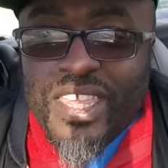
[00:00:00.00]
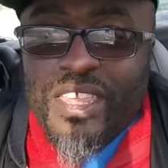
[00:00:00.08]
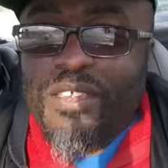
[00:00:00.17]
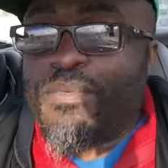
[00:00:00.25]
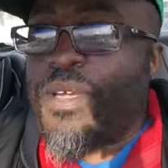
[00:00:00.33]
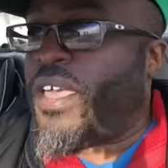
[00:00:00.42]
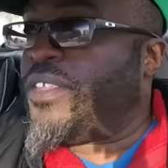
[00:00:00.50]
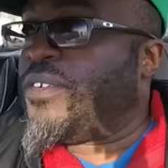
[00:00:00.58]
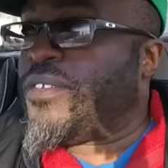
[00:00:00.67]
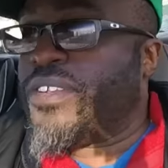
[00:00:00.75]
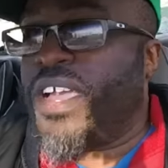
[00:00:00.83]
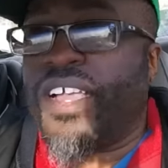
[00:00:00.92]
You'd
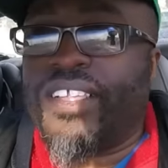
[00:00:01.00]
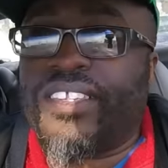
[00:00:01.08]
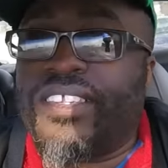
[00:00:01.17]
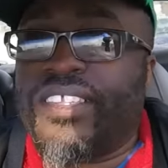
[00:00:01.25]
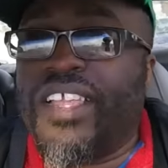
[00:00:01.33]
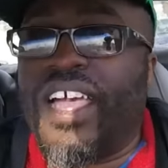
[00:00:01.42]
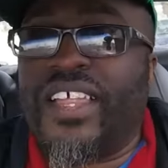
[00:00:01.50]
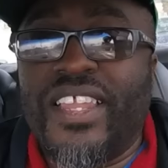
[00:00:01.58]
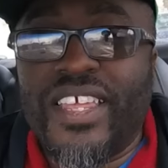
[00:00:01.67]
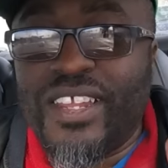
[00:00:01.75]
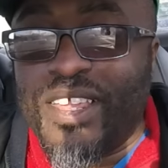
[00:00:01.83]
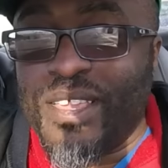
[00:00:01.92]
rather not just not
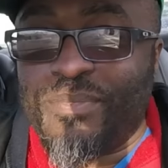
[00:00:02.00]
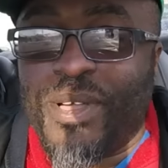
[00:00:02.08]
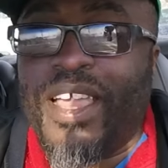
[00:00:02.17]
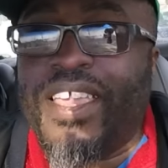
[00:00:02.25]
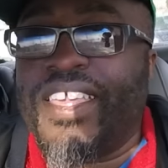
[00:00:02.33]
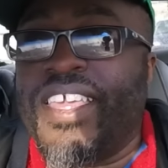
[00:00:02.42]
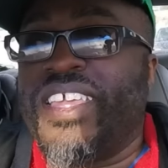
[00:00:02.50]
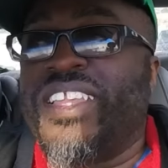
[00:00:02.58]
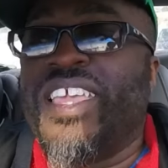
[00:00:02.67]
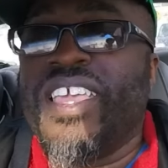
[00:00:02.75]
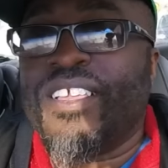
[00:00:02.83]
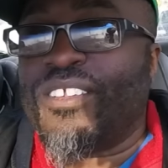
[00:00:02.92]
let anybody
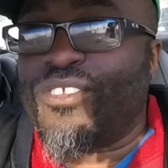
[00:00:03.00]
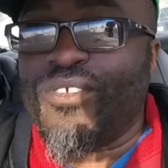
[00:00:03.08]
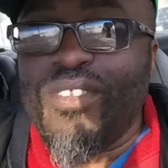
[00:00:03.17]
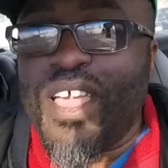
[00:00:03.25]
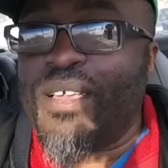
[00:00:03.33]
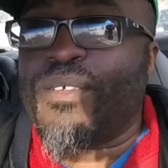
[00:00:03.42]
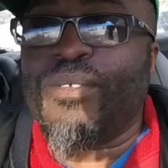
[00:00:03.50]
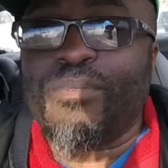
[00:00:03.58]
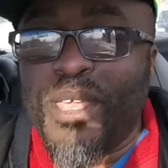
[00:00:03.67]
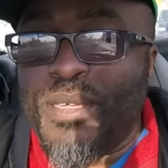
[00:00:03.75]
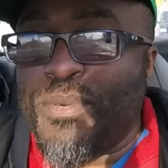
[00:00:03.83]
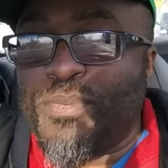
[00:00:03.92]
in because you're not gonna
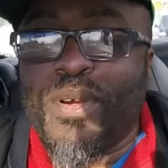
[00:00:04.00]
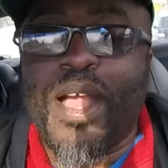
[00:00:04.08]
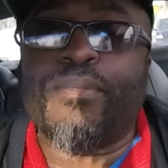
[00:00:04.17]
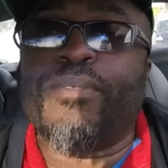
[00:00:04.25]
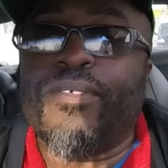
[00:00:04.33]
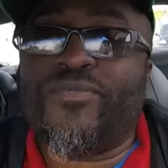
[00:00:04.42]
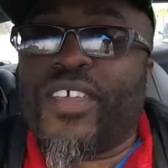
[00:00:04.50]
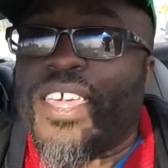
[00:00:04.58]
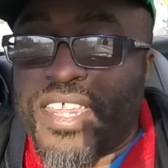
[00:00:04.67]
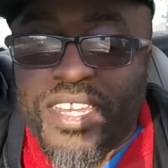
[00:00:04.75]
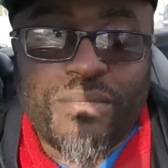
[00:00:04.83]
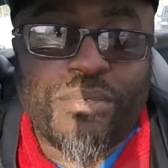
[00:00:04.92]
be able to properly
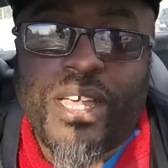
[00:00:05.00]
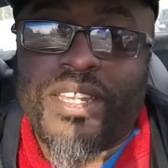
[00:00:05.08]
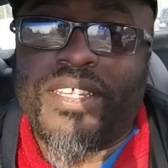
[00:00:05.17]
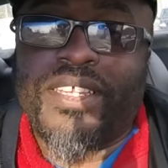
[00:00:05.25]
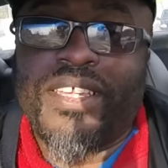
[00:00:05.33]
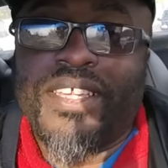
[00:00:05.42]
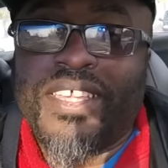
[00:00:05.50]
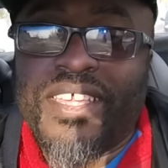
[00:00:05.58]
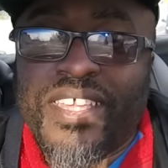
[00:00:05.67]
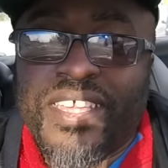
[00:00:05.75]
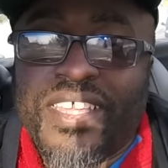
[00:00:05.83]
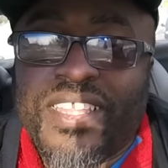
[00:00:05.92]
vet anybody.
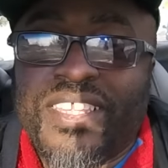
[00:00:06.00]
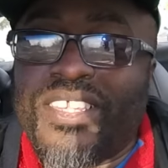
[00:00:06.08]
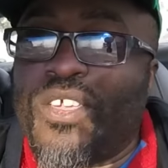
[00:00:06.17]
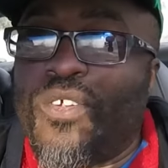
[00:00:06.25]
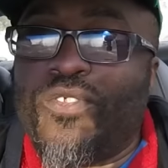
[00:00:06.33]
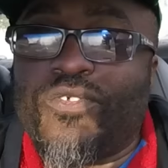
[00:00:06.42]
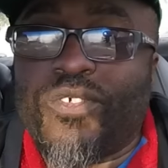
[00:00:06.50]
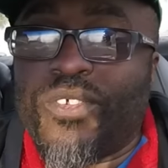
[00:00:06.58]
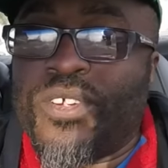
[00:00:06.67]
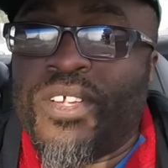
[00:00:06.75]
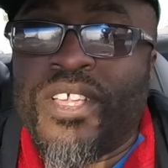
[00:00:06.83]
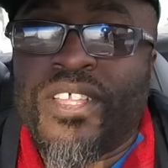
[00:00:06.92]
This goes
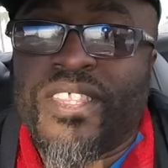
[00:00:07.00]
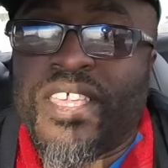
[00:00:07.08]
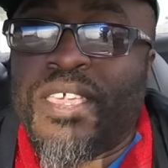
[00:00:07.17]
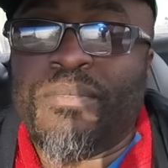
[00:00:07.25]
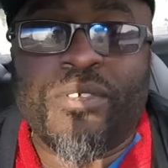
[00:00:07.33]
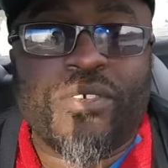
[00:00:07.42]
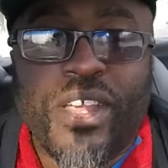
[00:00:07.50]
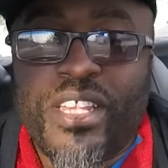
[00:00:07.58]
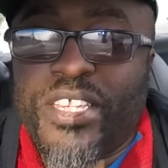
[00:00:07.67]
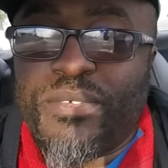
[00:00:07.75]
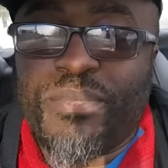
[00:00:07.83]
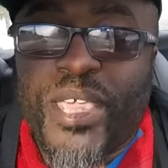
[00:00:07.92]
for the
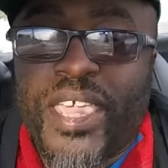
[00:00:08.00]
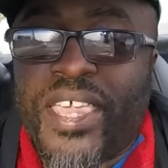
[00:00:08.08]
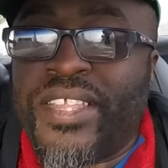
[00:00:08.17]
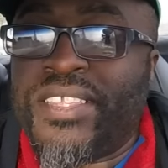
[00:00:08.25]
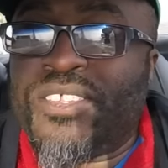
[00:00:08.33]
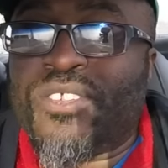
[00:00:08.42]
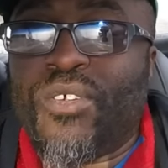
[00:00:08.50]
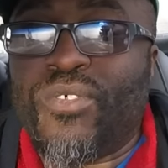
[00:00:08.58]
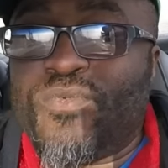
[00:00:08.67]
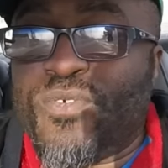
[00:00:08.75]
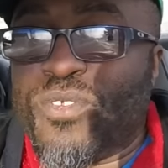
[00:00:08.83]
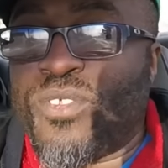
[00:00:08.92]
immigration ban. This
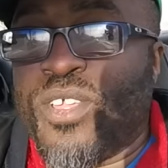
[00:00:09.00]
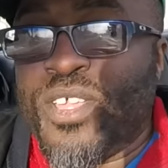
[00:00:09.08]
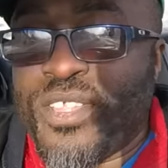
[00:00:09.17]
goes for